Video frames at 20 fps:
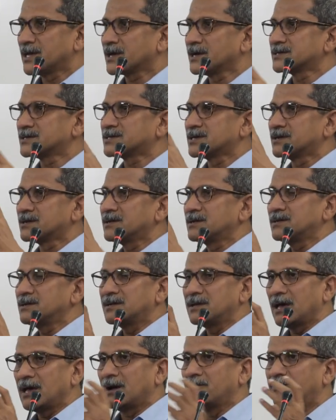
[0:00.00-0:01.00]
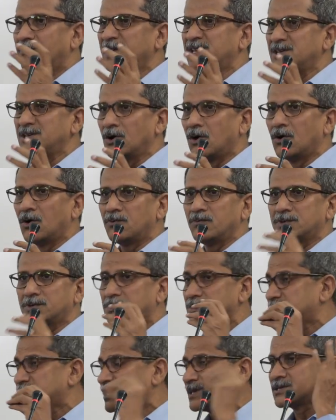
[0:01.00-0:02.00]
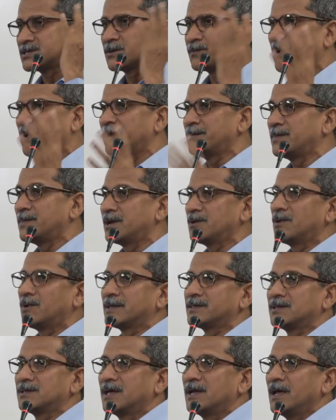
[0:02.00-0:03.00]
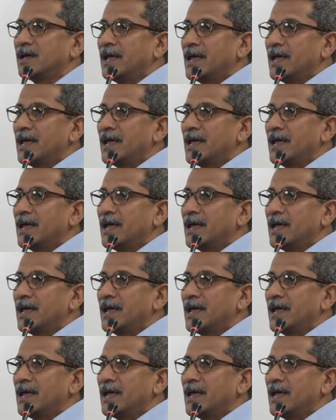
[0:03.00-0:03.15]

Shekhar Saran a video, which is just a preliminary one.